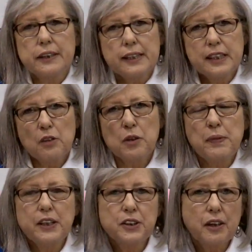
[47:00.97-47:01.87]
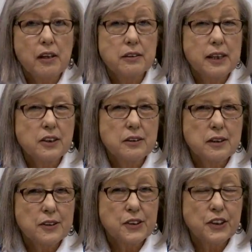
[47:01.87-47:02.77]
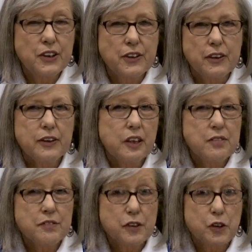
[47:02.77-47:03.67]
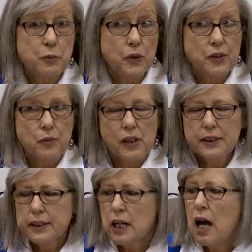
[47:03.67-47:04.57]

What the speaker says: That's how we make sure our elections are secure and you haven't voted more than once.